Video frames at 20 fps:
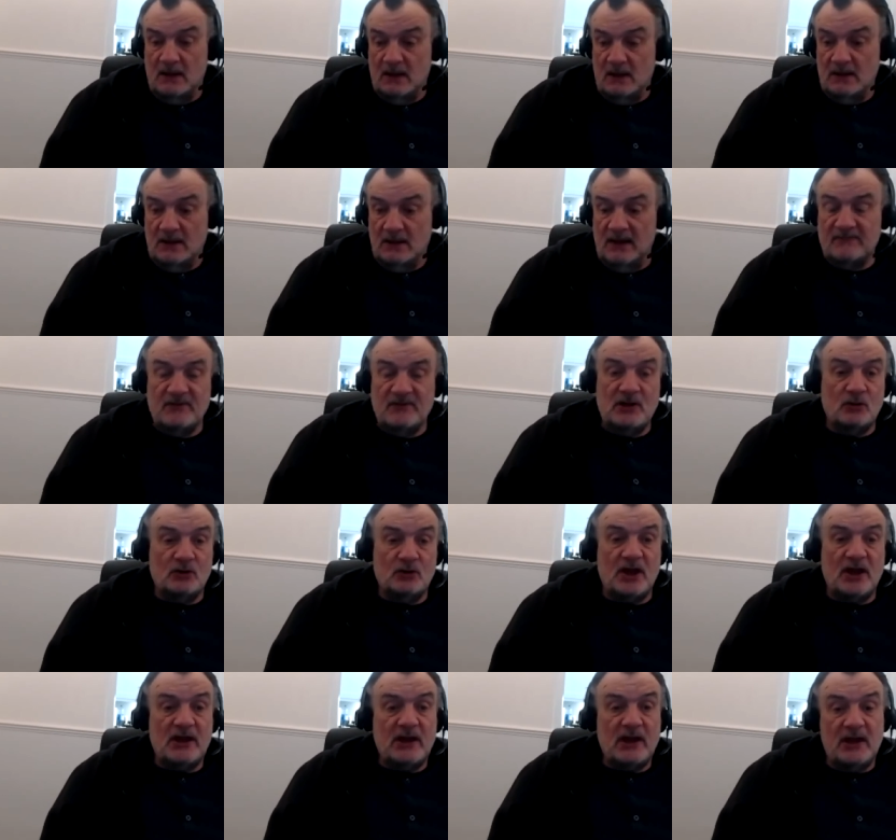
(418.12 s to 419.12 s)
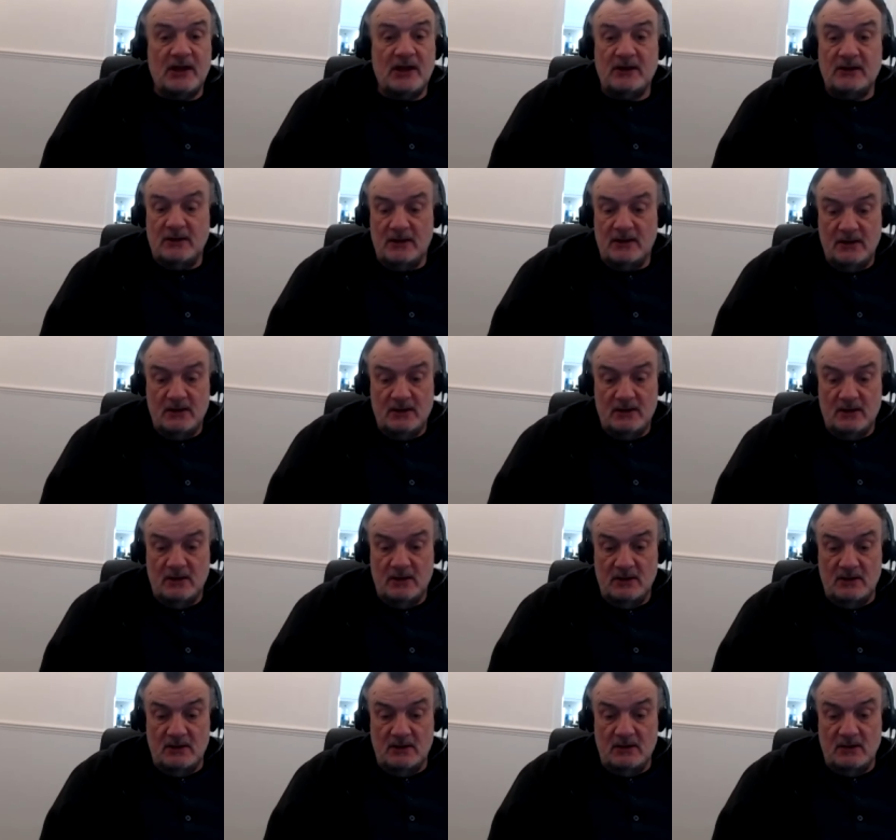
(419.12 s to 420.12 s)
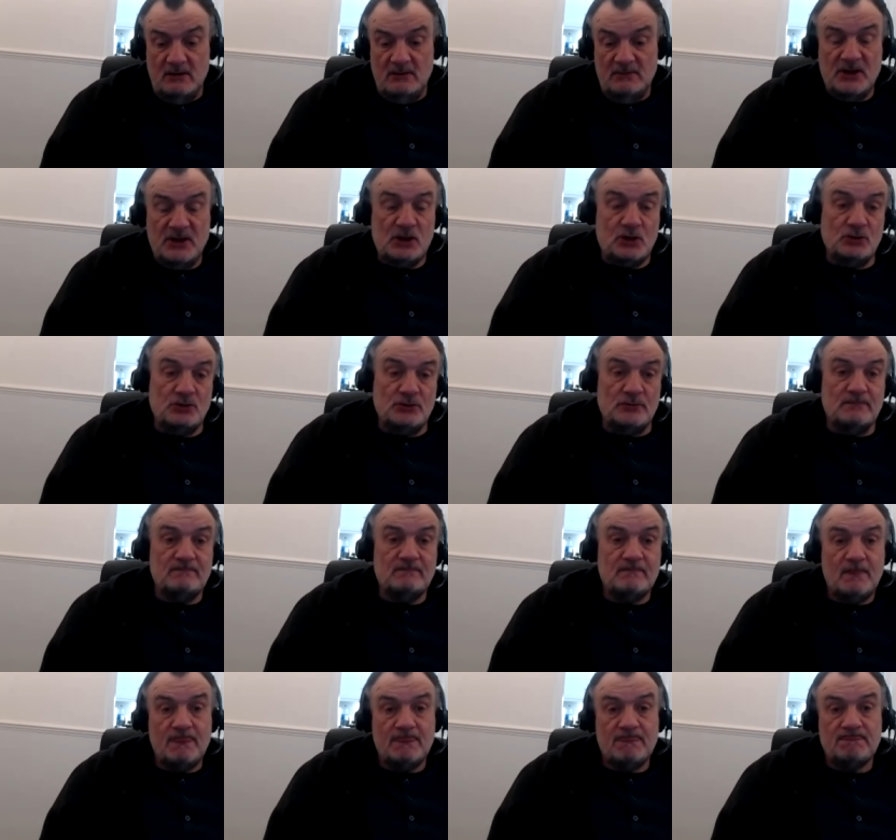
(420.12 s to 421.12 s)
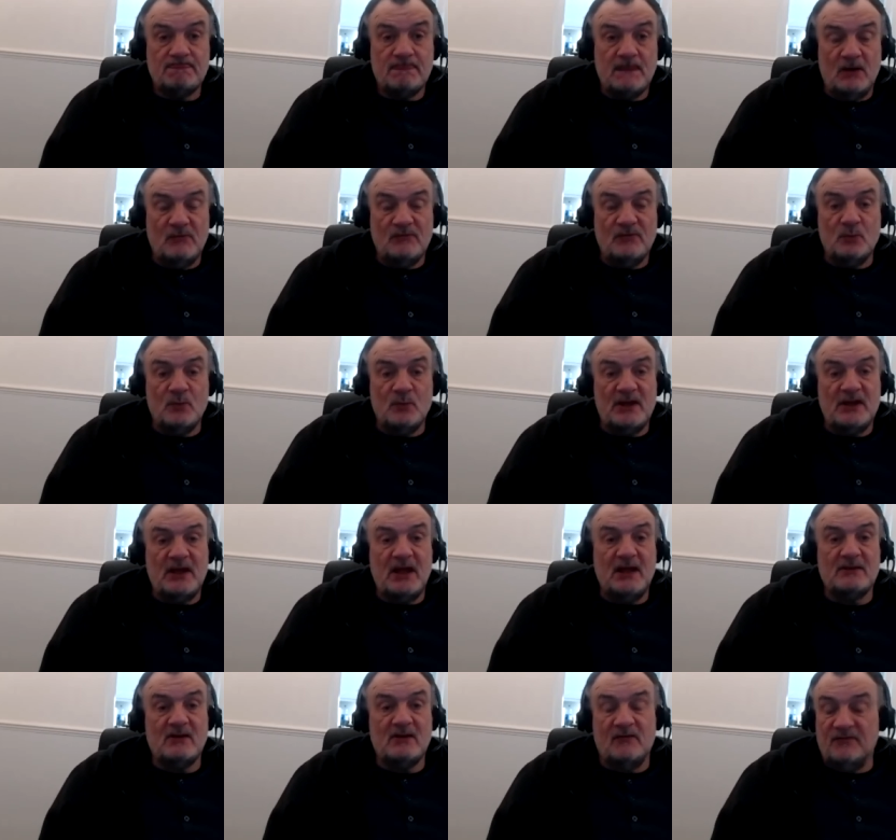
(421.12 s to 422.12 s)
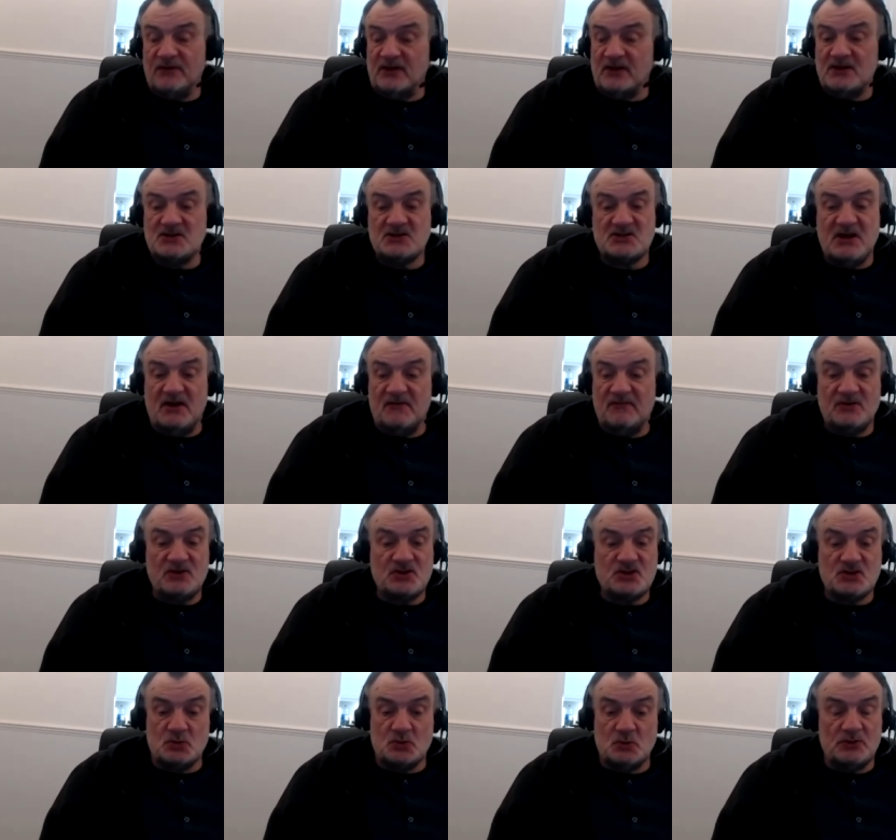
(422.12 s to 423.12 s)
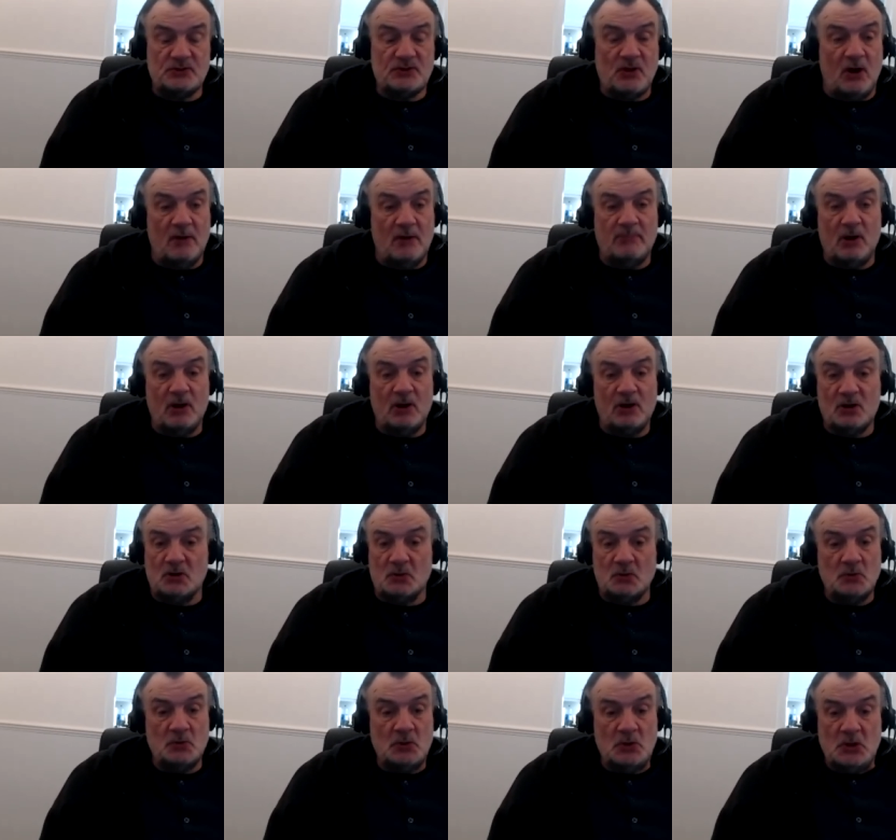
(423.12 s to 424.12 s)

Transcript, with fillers: lovely looking kid, uh, he couldn't over the weekend. I think it's nothing short of diabolical